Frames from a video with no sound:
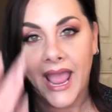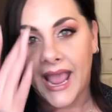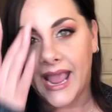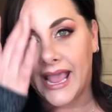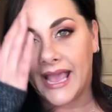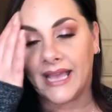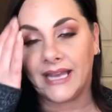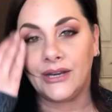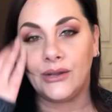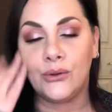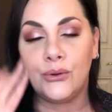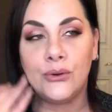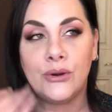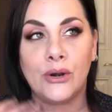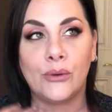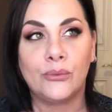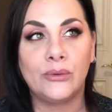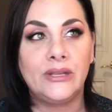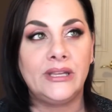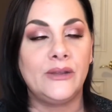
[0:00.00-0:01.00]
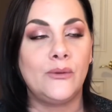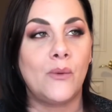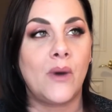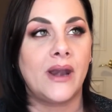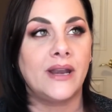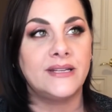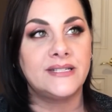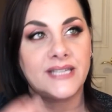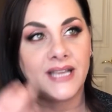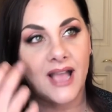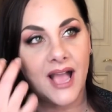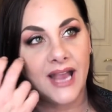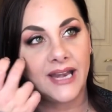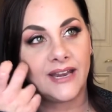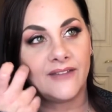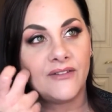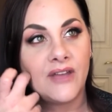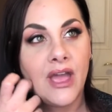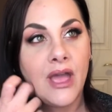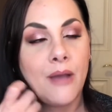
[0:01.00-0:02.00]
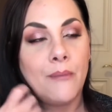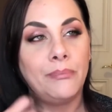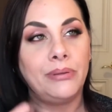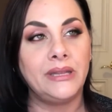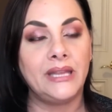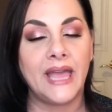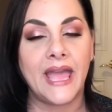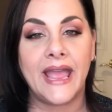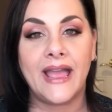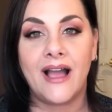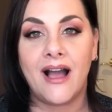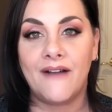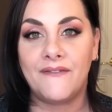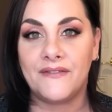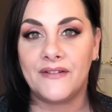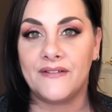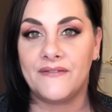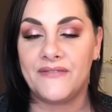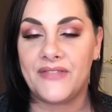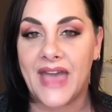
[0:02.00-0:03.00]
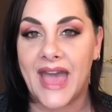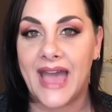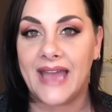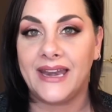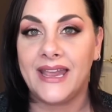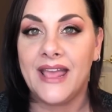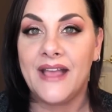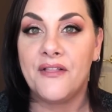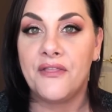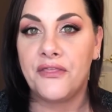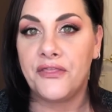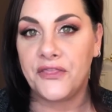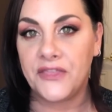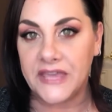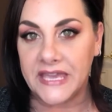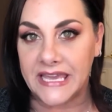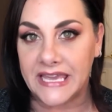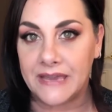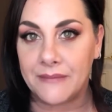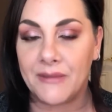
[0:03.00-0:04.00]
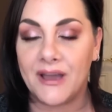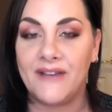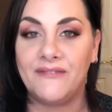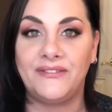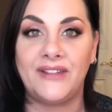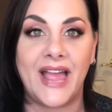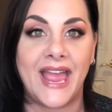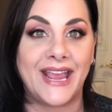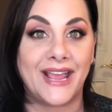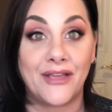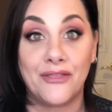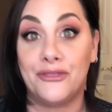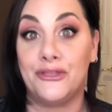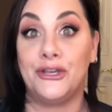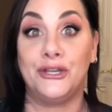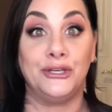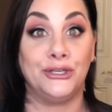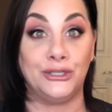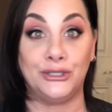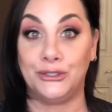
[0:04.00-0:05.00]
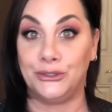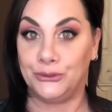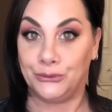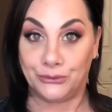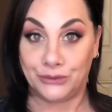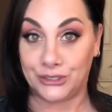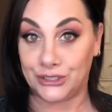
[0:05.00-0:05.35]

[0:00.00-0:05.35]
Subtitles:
and Huda really wanted to kind of play off of that theme of like the new